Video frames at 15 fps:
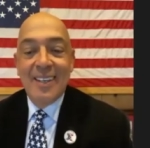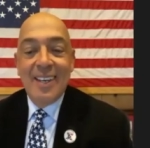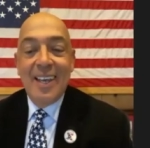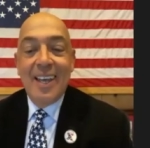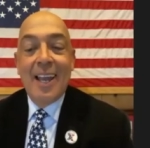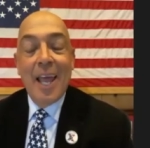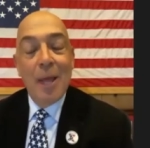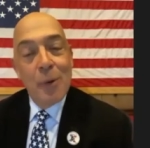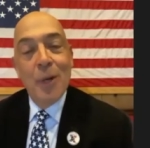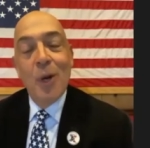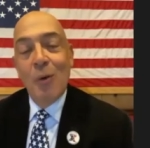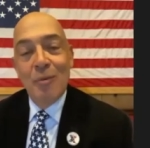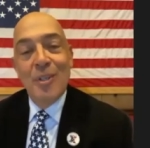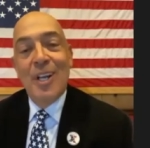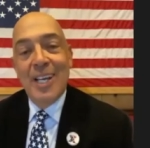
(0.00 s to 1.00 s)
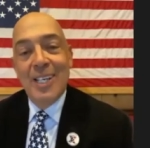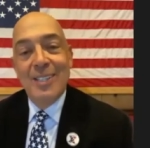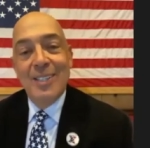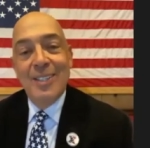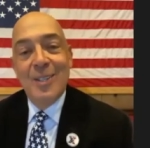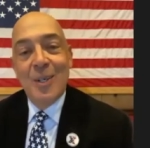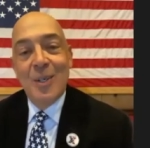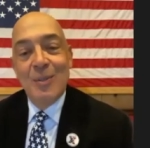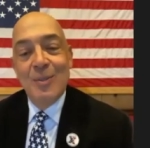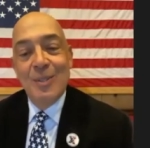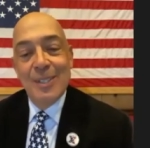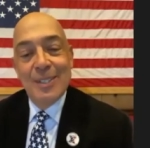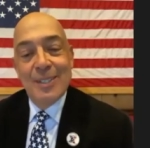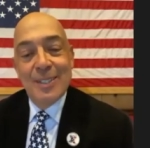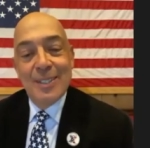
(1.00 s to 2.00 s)
And I went over and I, you know,
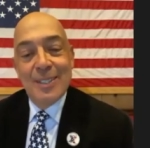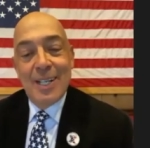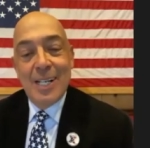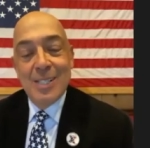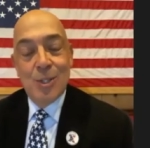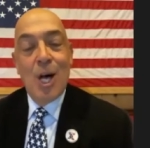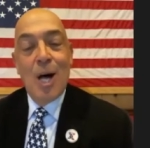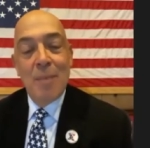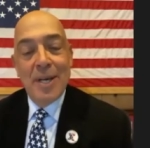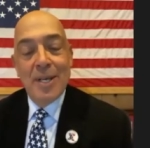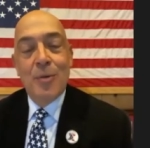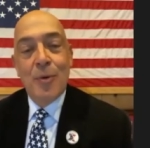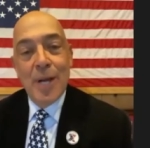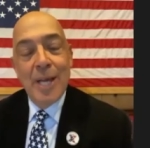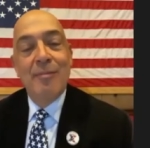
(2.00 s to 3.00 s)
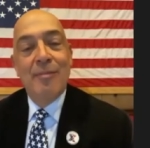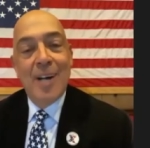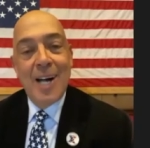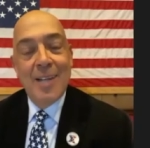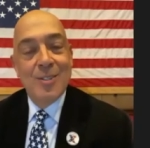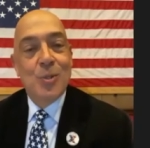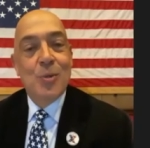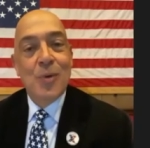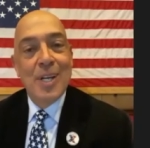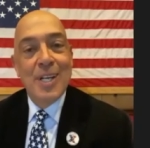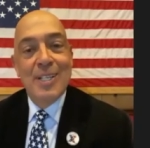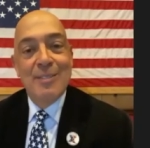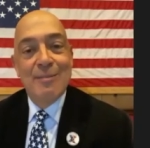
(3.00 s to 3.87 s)
I saw my grandfather's grave.